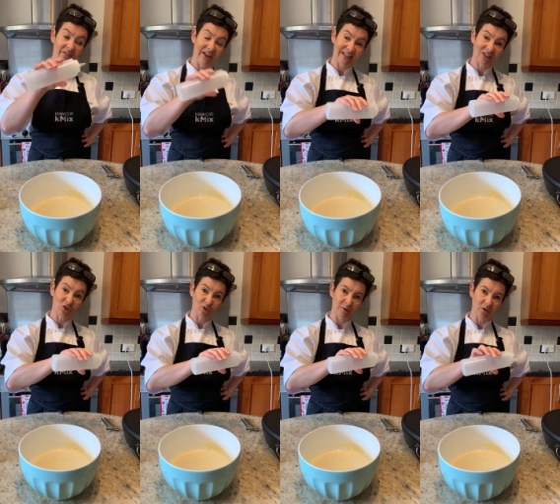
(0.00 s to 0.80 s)
that is
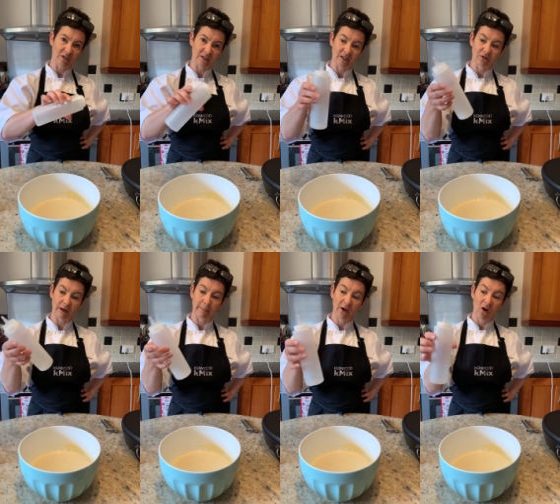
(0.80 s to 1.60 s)
going to be used as a
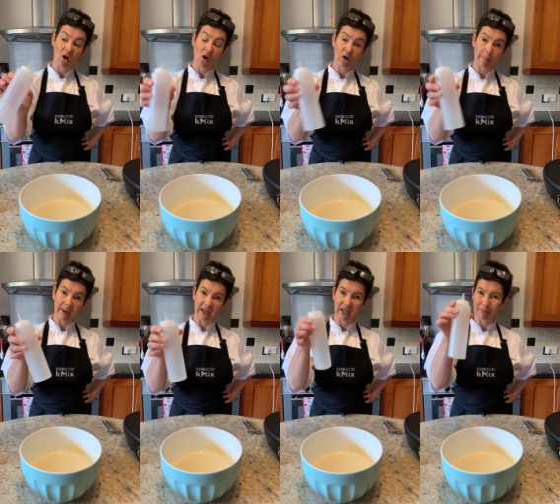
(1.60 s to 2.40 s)
crêpe or a
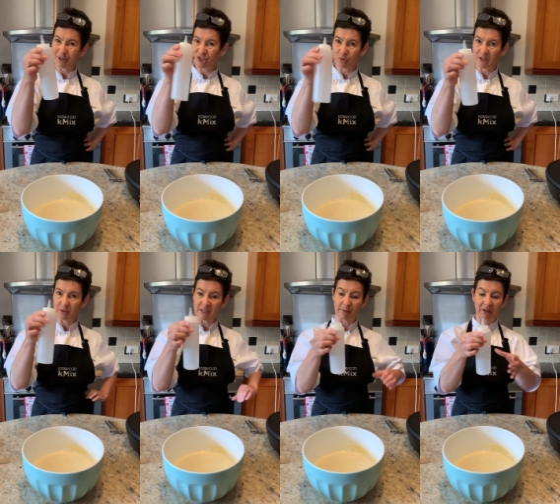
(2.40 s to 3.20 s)
pancake, put into a
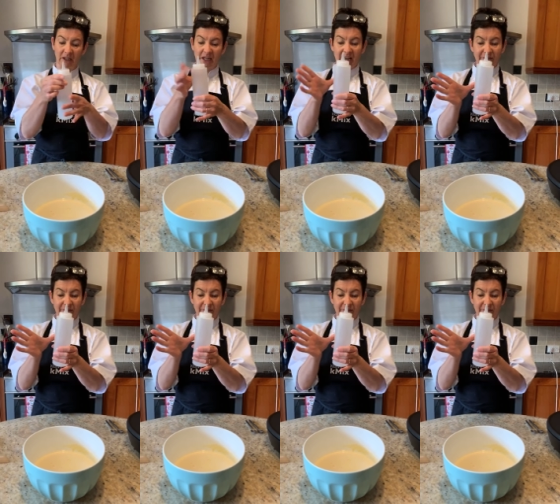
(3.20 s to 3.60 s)
squeezy bottle.